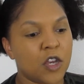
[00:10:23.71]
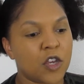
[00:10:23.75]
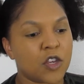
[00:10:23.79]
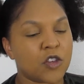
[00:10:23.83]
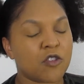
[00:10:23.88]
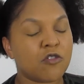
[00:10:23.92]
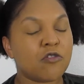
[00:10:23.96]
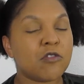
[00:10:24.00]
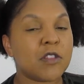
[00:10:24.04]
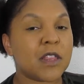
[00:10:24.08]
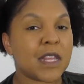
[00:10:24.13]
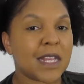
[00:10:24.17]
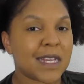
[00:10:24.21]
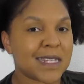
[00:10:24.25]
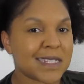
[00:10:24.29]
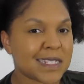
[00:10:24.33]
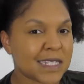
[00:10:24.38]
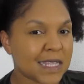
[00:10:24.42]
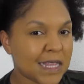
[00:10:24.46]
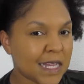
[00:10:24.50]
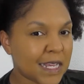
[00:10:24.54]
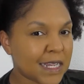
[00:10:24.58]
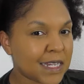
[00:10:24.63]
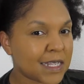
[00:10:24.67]
you're
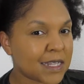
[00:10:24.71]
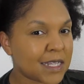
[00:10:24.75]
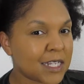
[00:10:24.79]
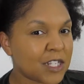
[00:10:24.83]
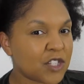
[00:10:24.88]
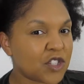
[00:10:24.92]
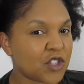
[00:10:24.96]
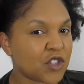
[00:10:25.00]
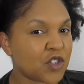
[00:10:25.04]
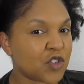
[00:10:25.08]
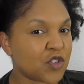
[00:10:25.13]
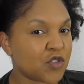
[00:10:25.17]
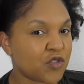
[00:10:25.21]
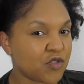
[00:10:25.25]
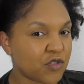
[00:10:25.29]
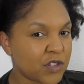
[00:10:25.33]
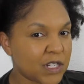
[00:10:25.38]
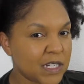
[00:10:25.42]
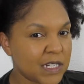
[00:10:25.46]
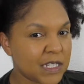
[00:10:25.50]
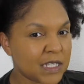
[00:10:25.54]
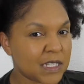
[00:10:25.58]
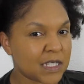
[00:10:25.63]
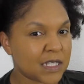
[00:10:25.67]
less likely to
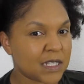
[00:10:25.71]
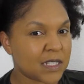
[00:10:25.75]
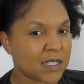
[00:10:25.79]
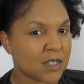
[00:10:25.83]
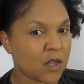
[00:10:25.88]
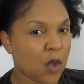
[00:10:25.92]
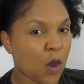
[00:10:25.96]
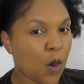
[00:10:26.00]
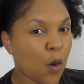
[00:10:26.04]
crease